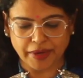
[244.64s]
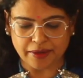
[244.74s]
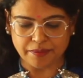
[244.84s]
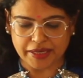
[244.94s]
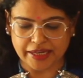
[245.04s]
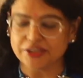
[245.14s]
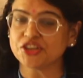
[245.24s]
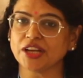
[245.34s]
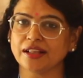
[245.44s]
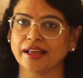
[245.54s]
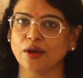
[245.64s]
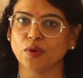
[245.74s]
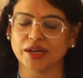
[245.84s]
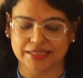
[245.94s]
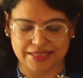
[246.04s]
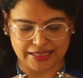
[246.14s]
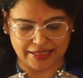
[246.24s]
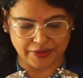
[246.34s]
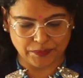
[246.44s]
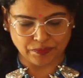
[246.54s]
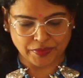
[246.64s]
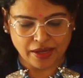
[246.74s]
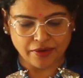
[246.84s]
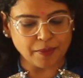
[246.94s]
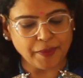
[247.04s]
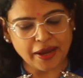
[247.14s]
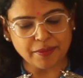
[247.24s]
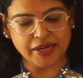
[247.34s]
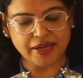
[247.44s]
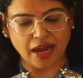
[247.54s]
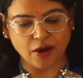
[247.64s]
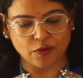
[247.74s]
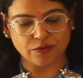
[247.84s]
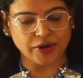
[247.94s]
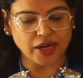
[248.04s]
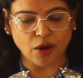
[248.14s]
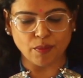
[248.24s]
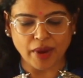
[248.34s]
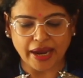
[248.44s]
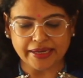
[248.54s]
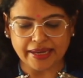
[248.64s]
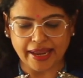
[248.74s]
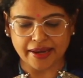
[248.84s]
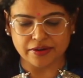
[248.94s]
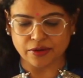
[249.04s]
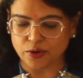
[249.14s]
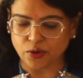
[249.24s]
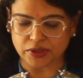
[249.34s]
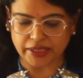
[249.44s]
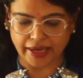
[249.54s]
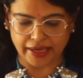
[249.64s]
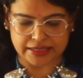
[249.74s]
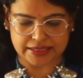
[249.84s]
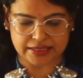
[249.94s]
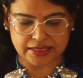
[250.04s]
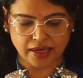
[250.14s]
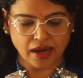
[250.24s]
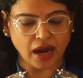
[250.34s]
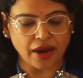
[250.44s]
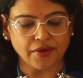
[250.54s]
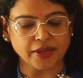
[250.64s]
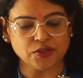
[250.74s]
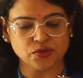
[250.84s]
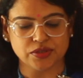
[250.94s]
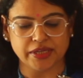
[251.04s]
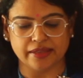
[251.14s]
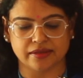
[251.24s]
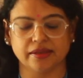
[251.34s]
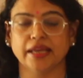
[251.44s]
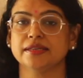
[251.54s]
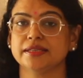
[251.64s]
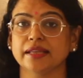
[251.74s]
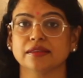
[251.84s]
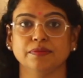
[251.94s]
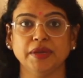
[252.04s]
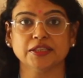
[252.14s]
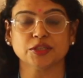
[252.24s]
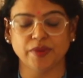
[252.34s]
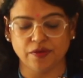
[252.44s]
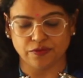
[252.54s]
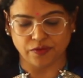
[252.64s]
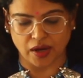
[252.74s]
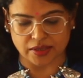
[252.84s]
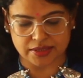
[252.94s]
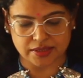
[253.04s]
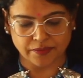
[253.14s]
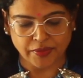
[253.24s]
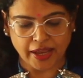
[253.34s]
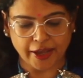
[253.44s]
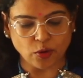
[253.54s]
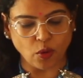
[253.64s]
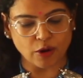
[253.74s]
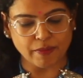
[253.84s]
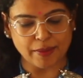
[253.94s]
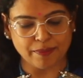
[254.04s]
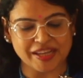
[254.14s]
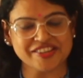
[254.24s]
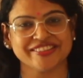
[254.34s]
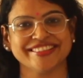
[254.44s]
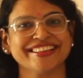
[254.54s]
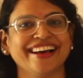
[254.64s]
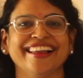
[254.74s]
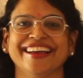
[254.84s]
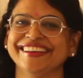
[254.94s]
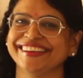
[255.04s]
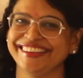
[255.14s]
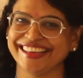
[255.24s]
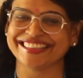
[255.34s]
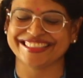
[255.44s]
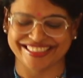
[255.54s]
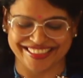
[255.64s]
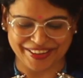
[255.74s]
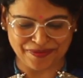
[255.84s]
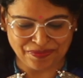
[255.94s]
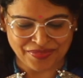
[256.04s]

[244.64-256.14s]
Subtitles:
made me and shall thy work decay. Repair me now, for now mine end doth haste. I run to death and death meets me fast, and all my pleasures are like yesterday.